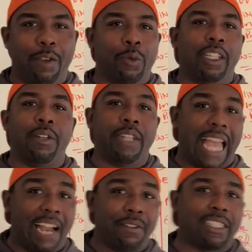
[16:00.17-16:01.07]
really in
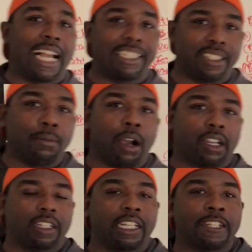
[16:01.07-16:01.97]
advertising and
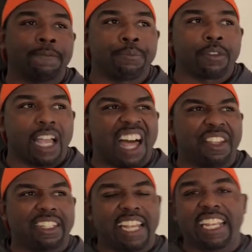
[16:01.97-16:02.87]
marketing, I
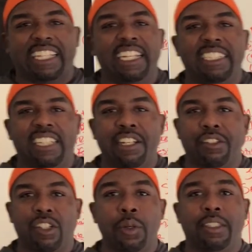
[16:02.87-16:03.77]
think Dan Kennedy said
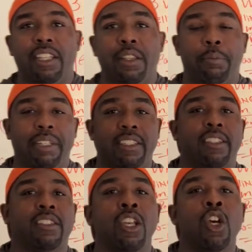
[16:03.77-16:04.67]
years ago, he said the
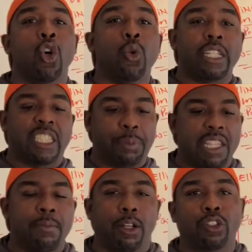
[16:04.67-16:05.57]
business who can
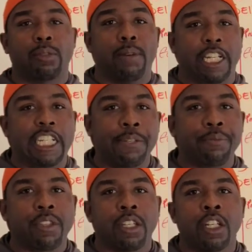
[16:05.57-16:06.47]
spend the most money
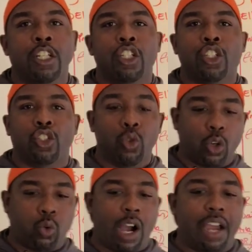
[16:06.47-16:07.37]
to
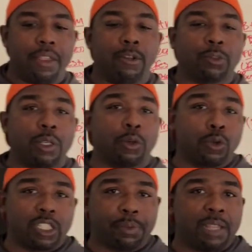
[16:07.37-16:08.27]
acquire the most people, who
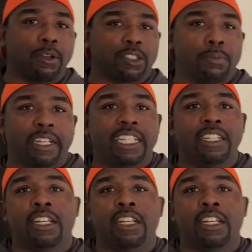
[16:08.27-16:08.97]
can spend the most money